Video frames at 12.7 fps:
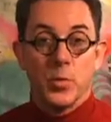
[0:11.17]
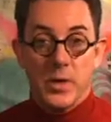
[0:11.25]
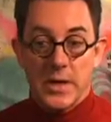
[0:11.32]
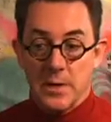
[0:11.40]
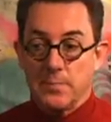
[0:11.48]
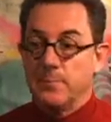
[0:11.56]

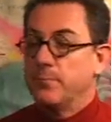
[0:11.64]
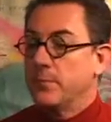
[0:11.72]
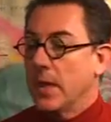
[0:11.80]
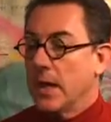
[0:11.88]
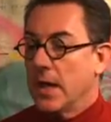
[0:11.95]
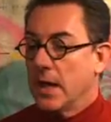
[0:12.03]
Moran,
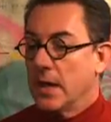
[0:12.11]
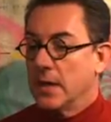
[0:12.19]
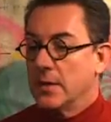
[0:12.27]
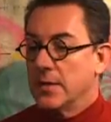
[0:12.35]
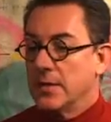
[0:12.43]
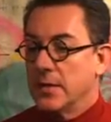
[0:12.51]

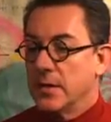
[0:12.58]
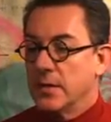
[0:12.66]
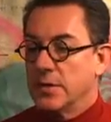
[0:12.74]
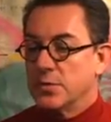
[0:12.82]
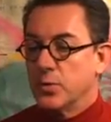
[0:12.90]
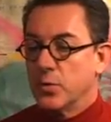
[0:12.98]
and
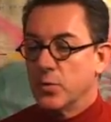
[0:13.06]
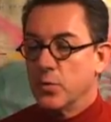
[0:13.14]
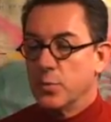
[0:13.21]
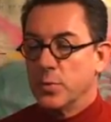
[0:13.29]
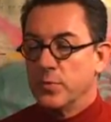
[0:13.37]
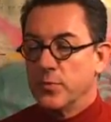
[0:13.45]
these are a
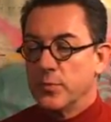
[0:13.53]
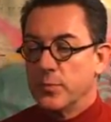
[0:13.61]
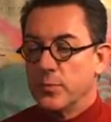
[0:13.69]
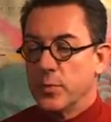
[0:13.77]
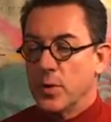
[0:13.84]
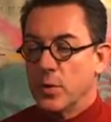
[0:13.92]
group of
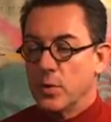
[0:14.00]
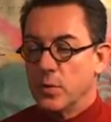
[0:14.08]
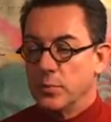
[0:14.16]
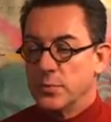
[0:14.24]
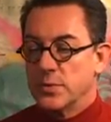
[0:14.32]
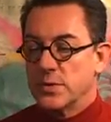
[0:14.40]

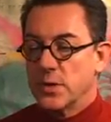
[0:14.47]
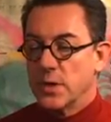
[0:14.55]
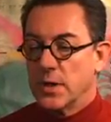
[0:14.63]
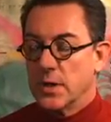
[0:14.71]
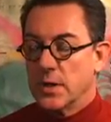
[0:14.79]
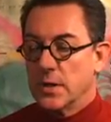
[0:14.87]
poems
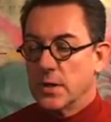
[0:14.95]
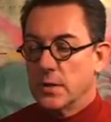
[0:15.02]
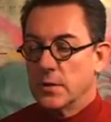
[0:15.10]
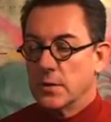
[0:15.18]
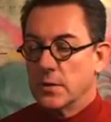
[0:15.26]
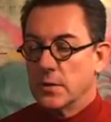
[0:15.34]

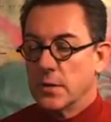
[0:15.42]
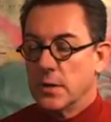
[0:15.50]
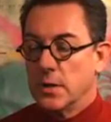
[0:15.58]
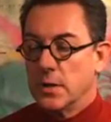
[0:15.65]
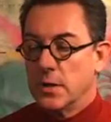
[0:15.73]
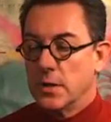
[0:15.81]

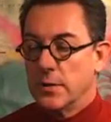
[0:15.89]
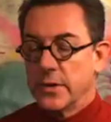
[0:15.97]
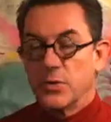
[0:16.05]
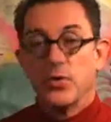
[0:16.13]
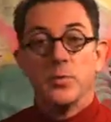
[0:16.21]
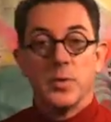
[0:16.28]

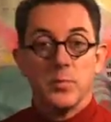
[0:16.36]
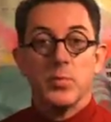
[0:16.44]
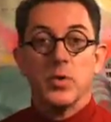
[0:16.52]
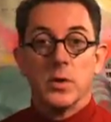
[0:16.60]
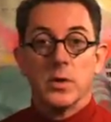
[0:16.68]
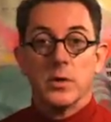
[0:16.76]
that should be a
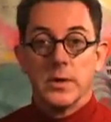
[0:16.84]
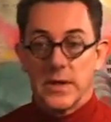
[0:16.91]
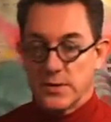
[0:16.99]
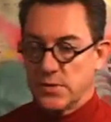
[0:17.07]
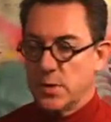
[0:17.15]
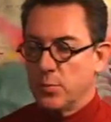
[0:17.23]
book
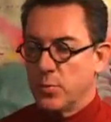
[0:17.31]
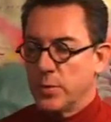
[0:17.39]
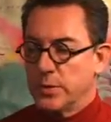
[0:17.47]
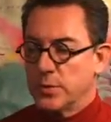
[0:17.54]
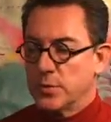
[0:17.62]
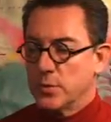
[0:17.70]
at some
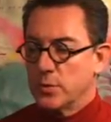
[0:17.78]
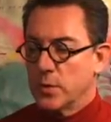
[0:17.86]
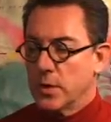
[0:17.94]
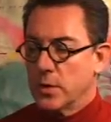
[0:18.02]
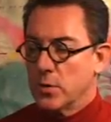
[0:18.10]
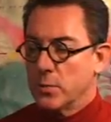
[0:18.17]
point soon,
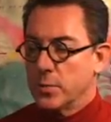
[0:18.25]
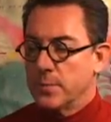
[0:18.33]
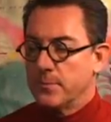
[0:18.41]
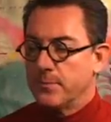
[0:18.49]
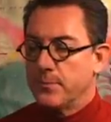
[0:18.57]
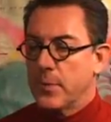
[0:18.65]
I hope.
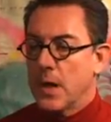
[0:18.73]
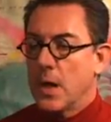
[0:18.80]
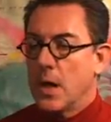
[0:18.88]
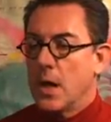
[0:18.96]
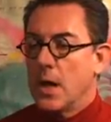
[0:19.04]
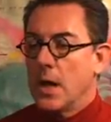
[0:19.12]

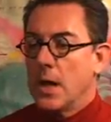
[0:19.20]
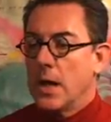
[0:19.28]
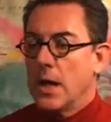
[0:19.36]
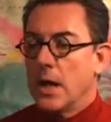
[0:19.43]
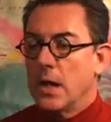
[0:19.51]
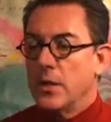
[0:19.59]

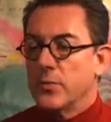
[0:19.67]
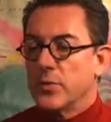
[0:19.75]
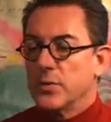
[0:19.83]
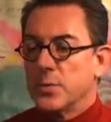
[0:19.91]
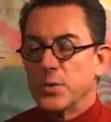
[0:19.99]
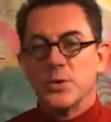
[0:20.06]
The
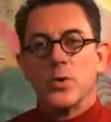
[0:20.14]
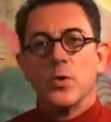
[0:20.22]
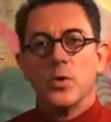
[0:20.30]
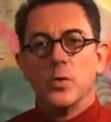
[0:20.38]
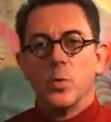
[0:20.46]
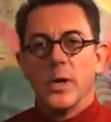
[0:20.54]
first one is
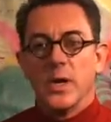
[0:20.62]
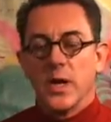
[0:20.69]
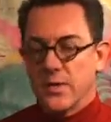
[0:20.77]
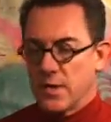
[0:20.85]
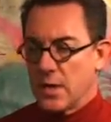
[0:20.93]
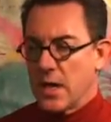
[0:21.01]
called When
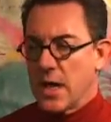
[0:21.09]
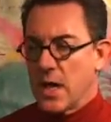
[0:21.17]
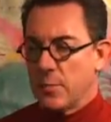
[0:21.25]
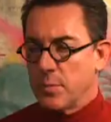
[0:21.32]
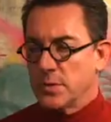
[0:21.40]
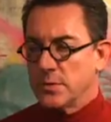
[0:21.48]
Nothing
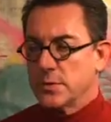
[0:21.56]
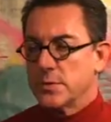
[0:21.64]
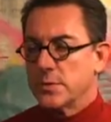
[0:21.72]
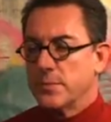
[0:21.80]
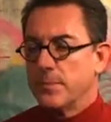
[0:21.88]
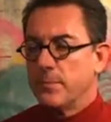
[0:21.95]

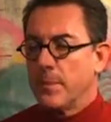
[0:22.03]
Happens.